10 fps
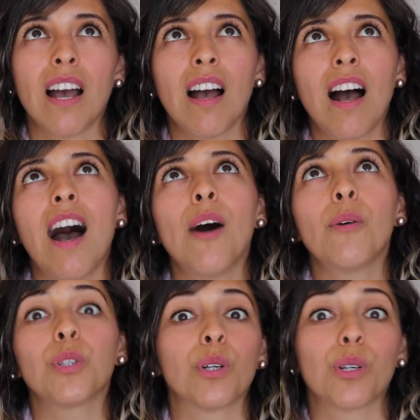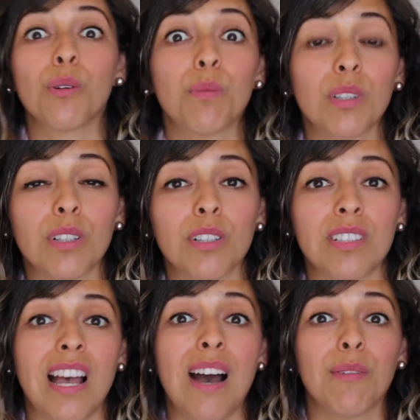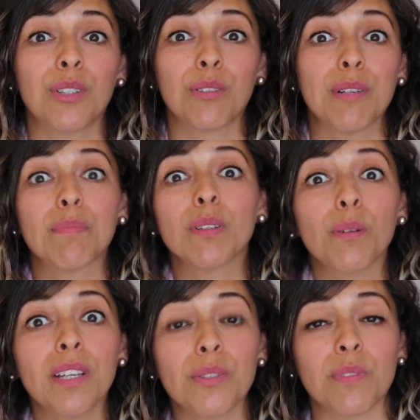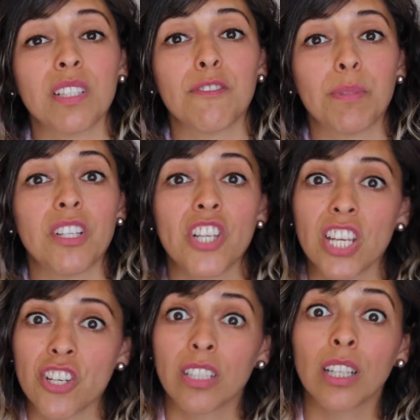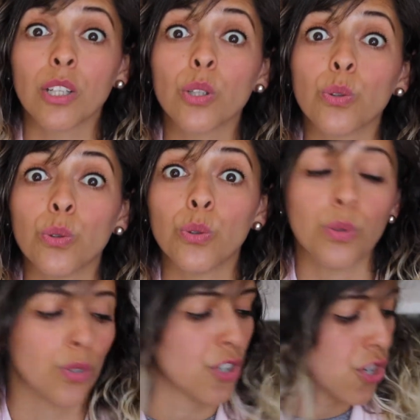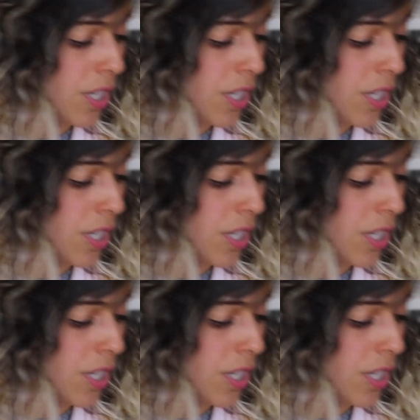how your coworkers, how your employees receive appreciation. Huge.